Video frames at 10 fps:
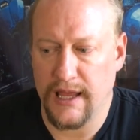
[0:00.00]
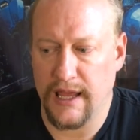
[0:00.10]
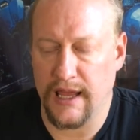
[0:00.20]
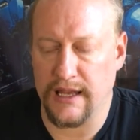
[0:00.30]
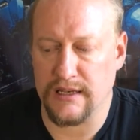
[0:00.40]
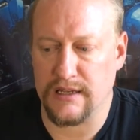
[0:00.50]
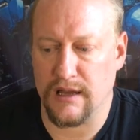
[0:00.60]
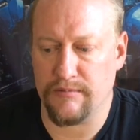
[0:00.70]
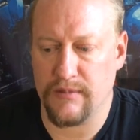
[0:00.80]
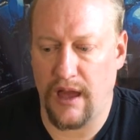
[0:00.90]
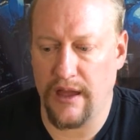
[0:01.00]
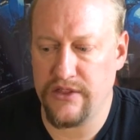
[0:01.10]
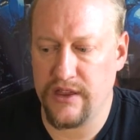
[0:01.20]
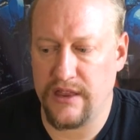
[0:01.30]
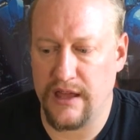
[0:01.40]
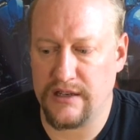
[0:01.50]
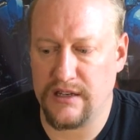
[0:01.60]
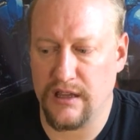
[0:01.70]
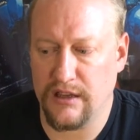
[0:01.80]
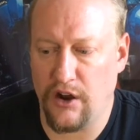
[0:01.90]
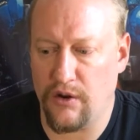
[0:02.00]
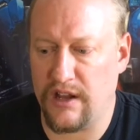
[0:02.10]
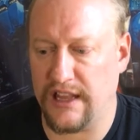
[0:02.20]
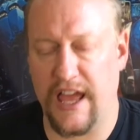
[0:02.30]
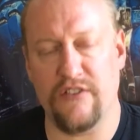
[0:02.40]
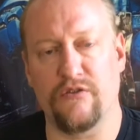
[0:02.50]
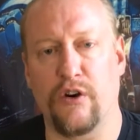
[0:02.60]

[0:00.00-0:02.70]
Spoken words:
And I think that clan